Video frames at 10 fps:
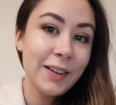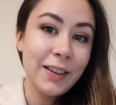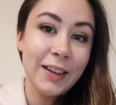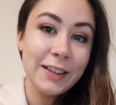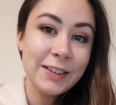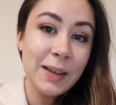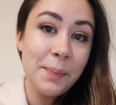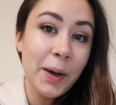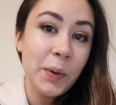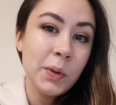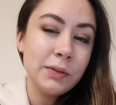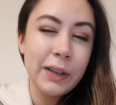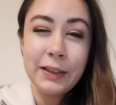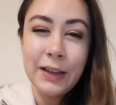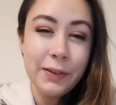It's about
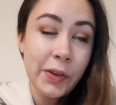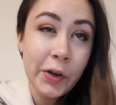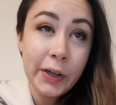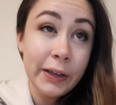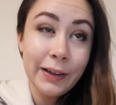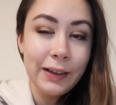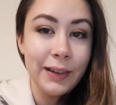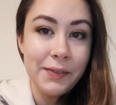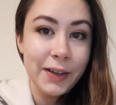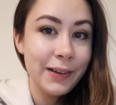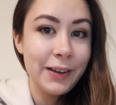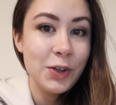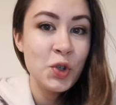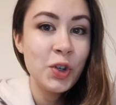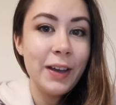like 10:30,
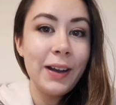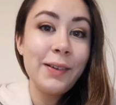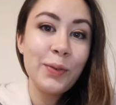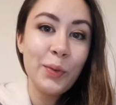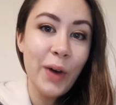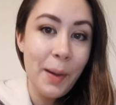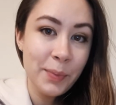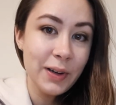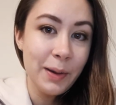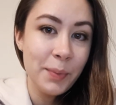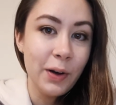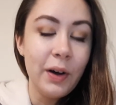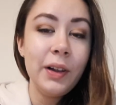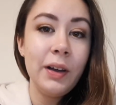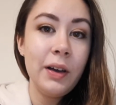11-ish, and I've wrapped up
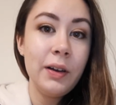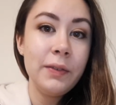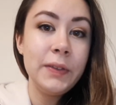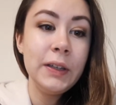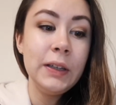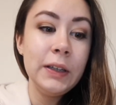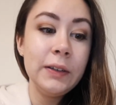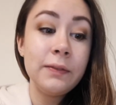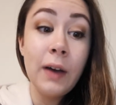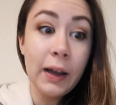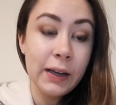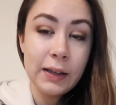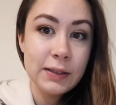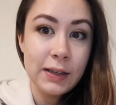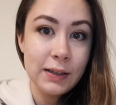all of the
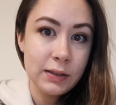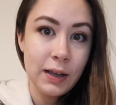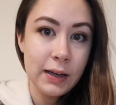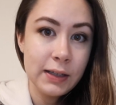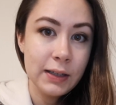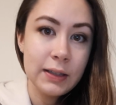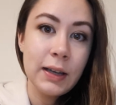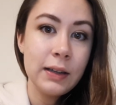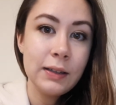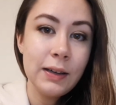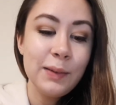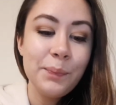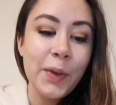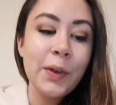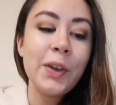finance things that I needed to get done.
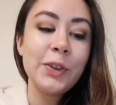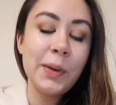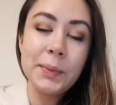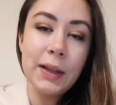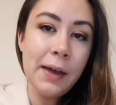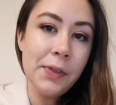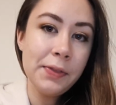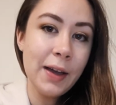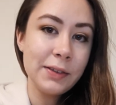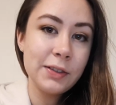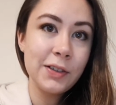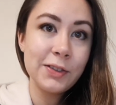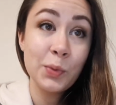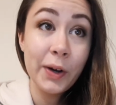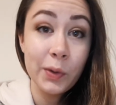So I'm glad that that's all
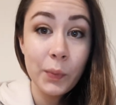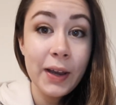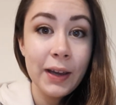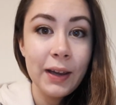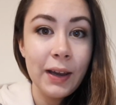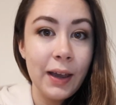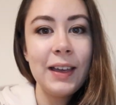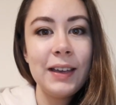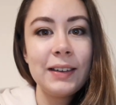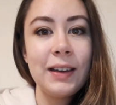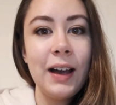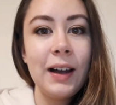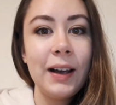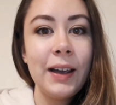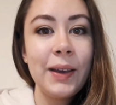squared away, and
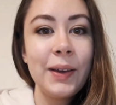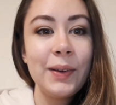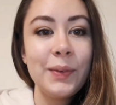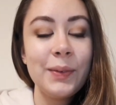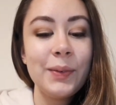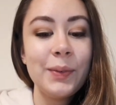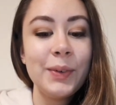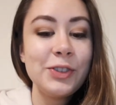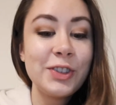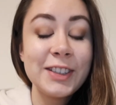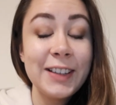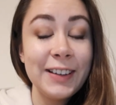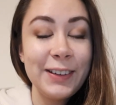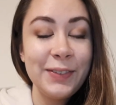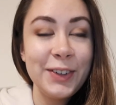I was just
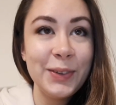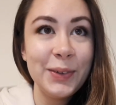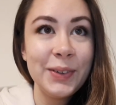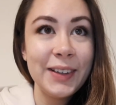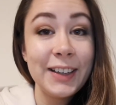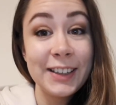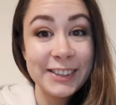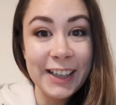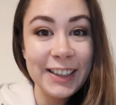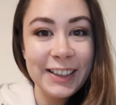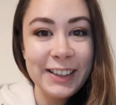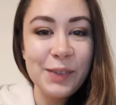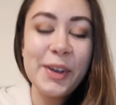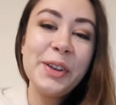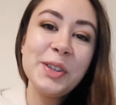sending a few like exciting
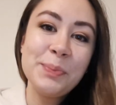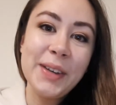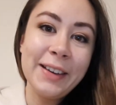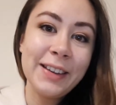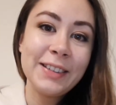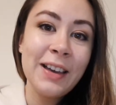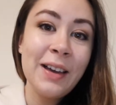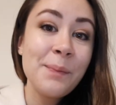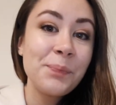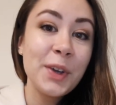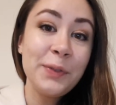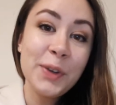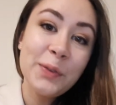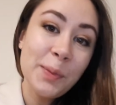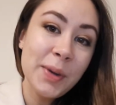emails because a
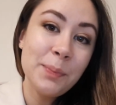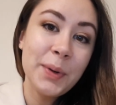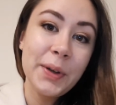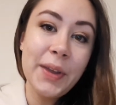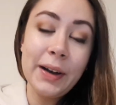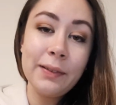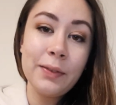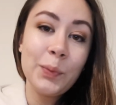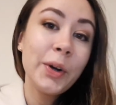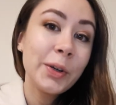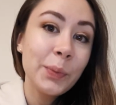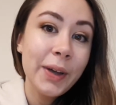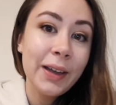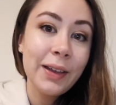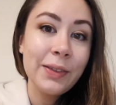few of the people that I've worked
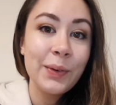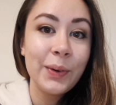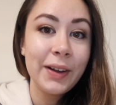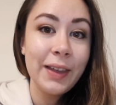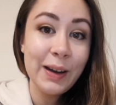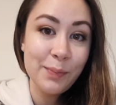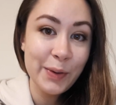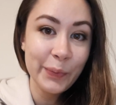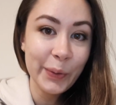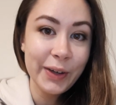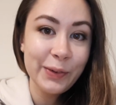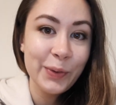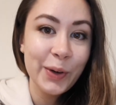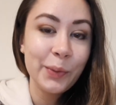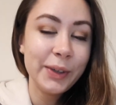with or that I've been rooting
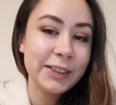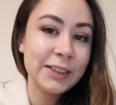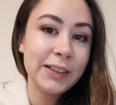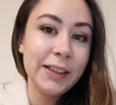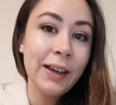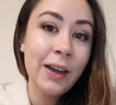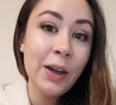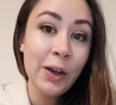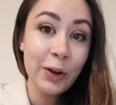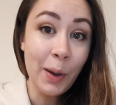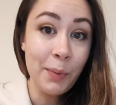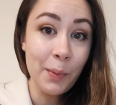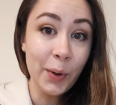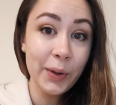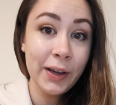for recently got
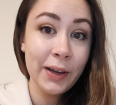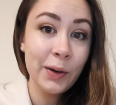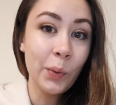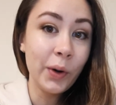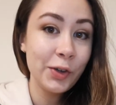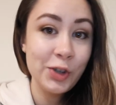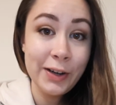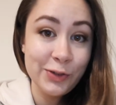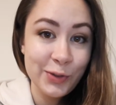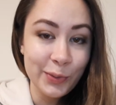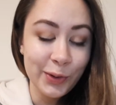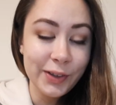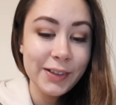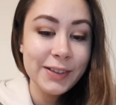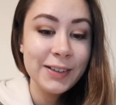promoted or changed
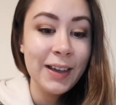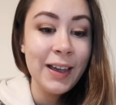roles.